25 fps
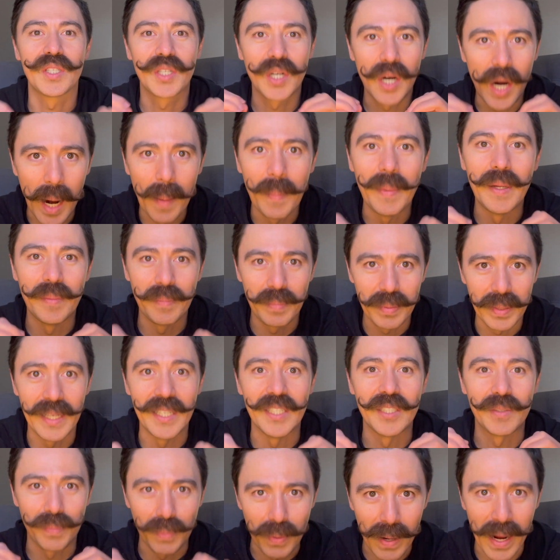
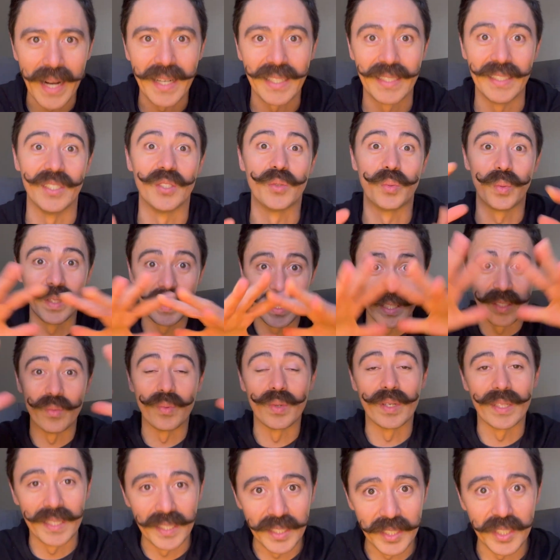commonplace practice within
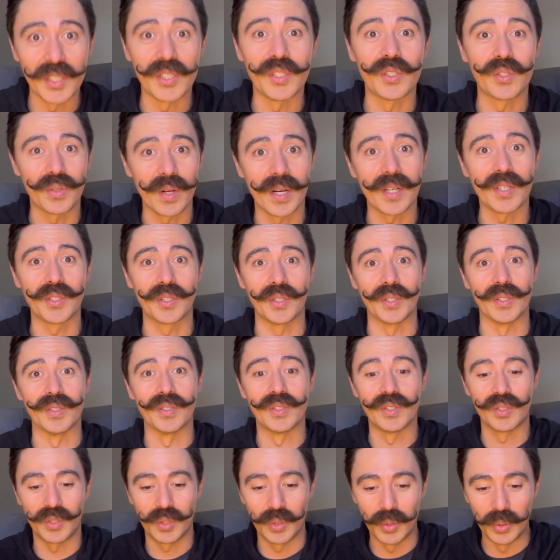religious
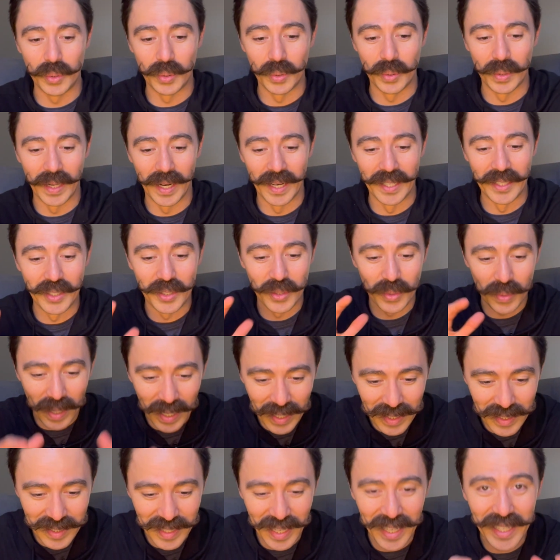structures to
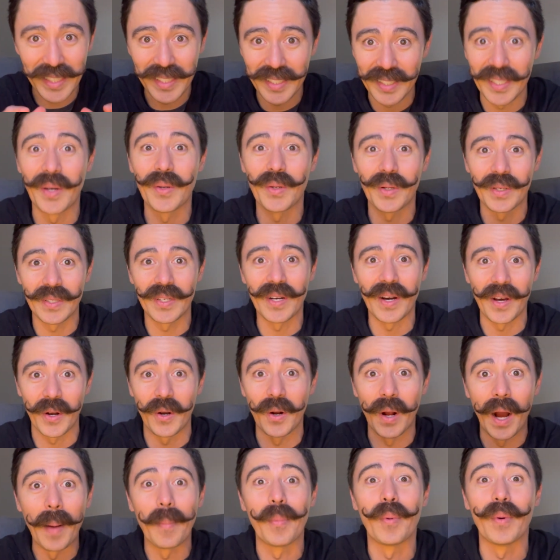address a son or
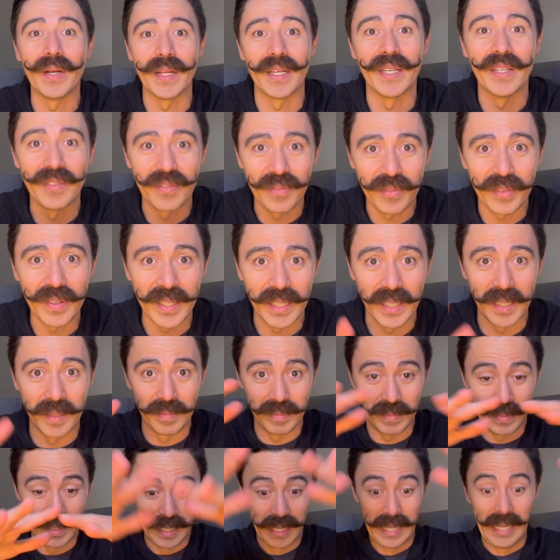daughter operating in
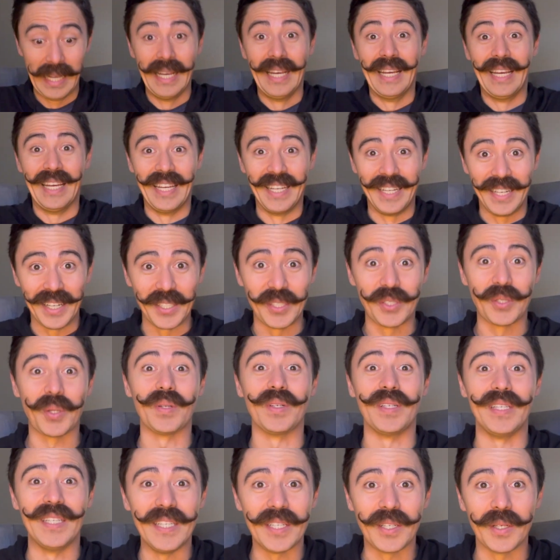freedom in a
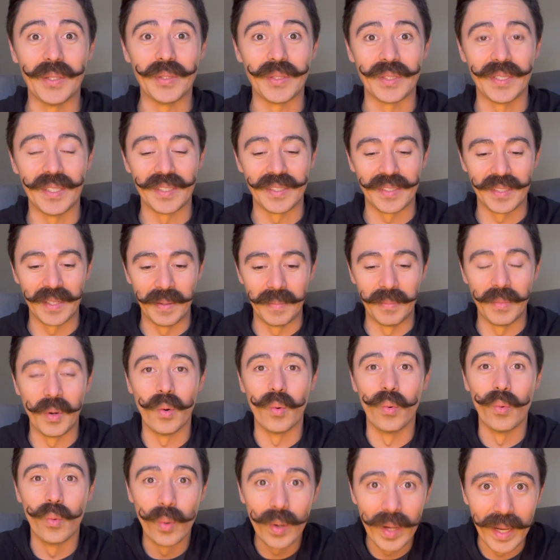certain ecosystem
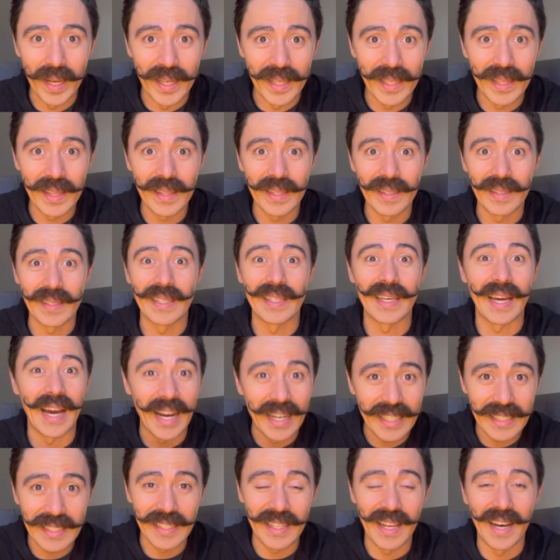with
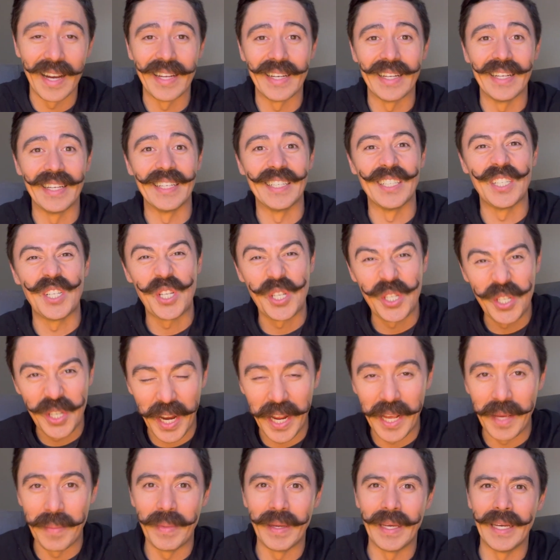gaslighting,
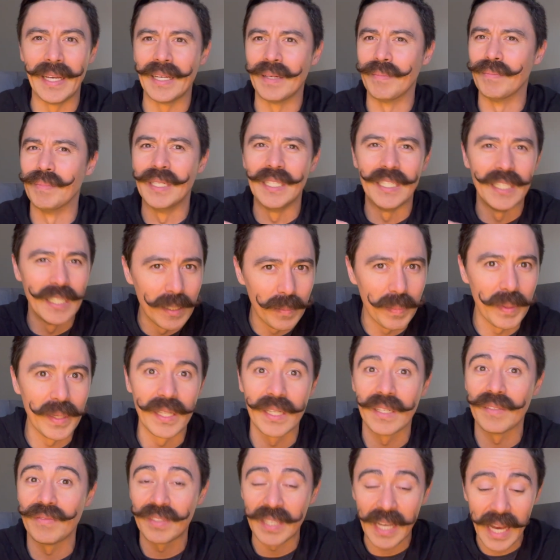shaming,
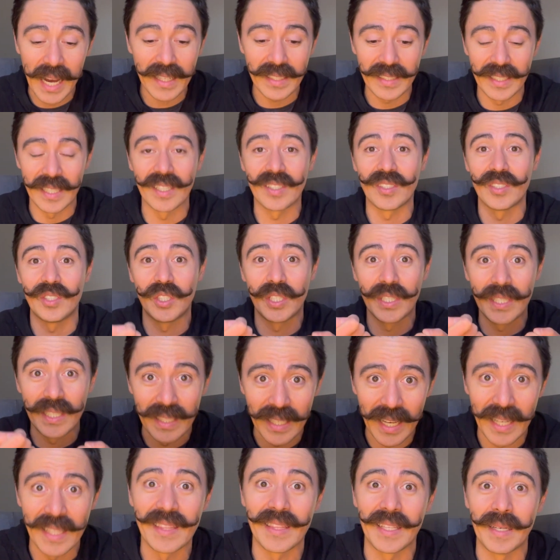manipulative tactics to
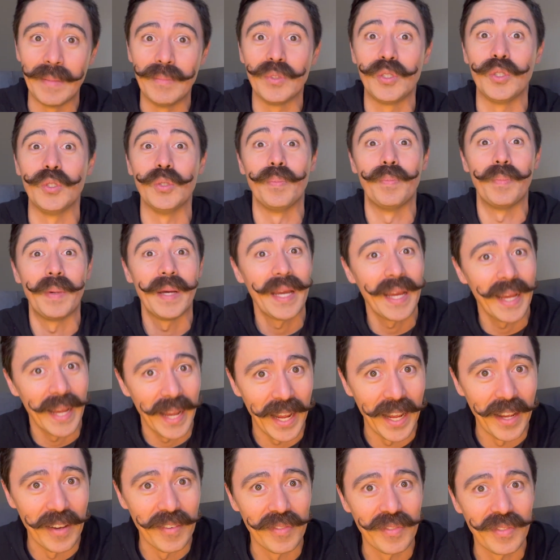get them to
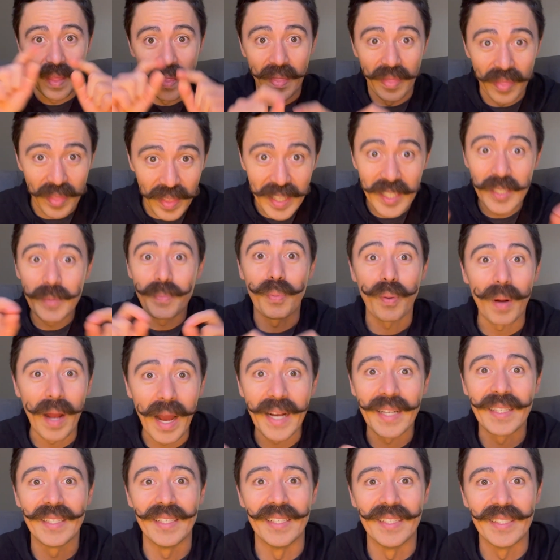behave. This
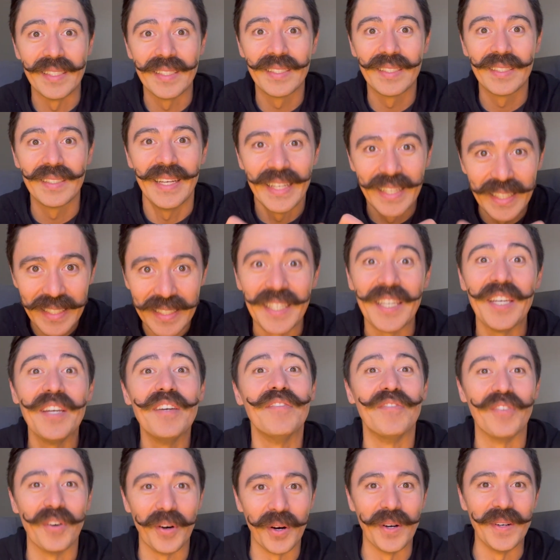practice is
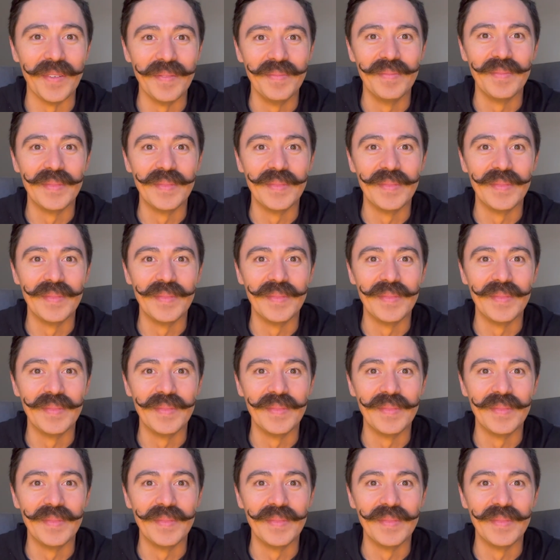evil,